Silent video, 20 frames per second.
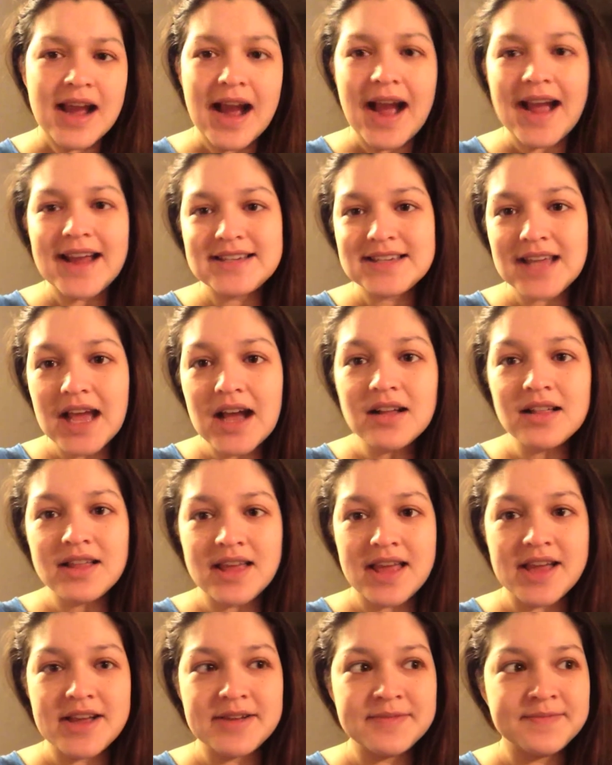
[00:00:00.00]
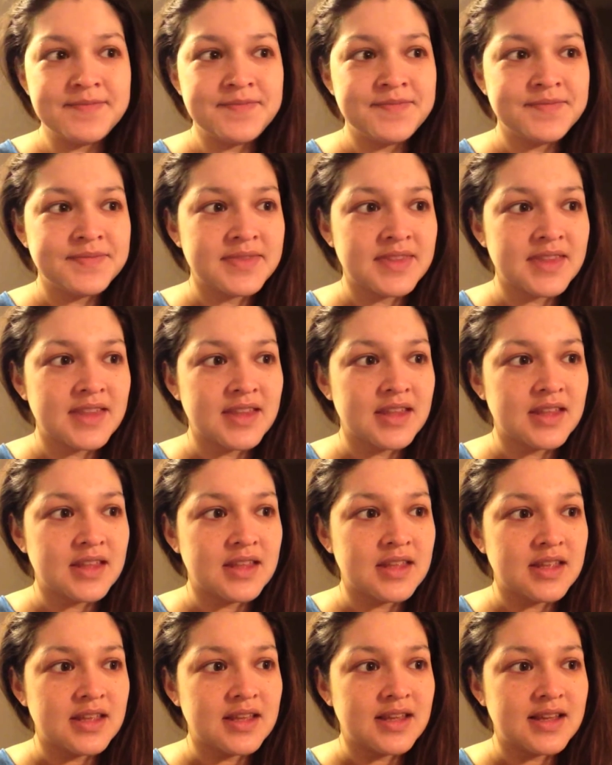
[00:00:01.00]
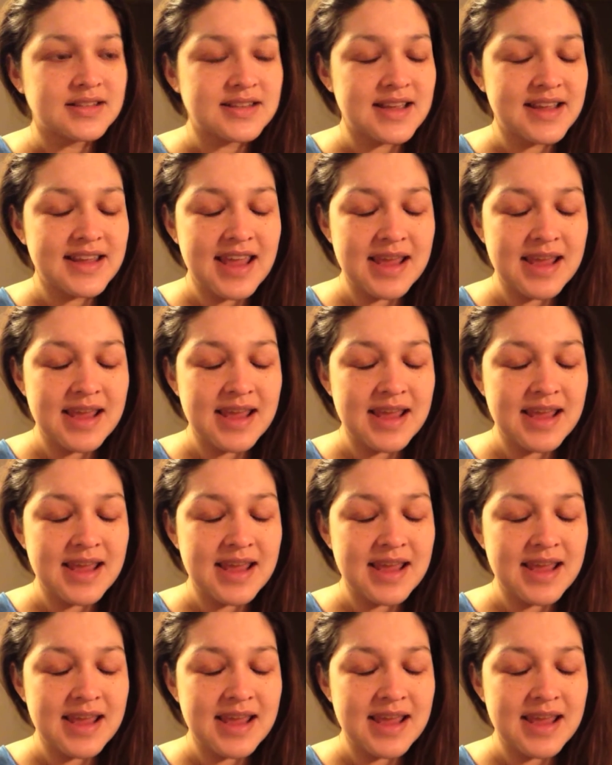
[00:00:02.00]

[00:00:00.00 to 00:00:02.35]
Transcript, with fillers: I tell him, because I